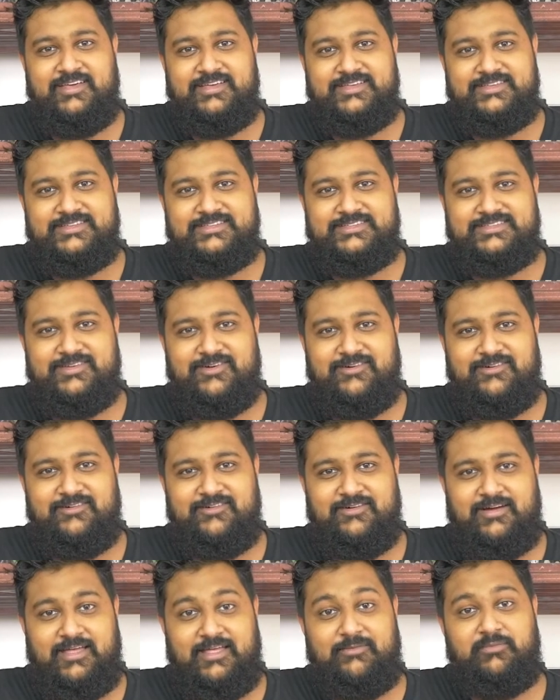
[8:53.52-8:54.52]

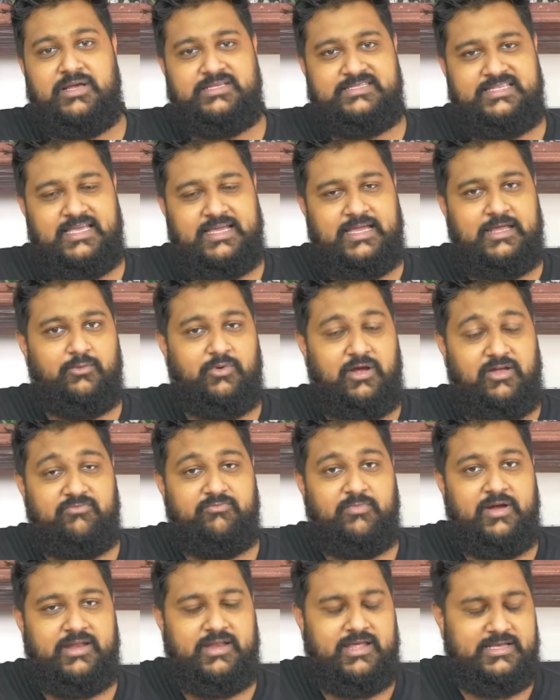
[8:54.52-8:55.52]
So and my second wife
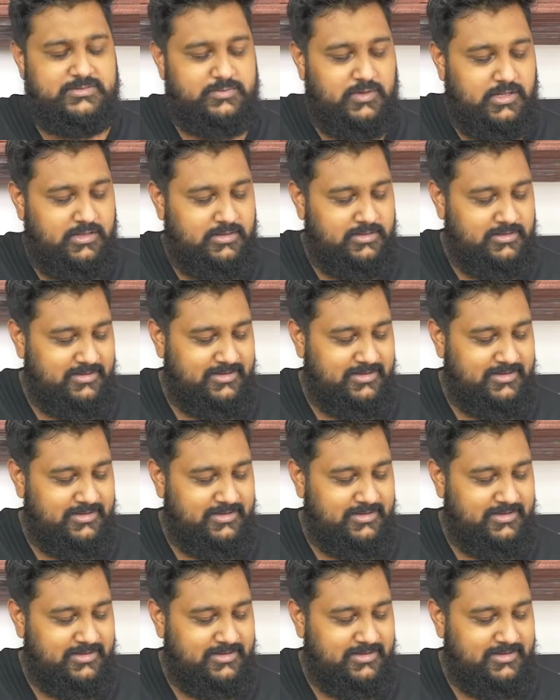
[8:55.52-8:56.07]
might as well.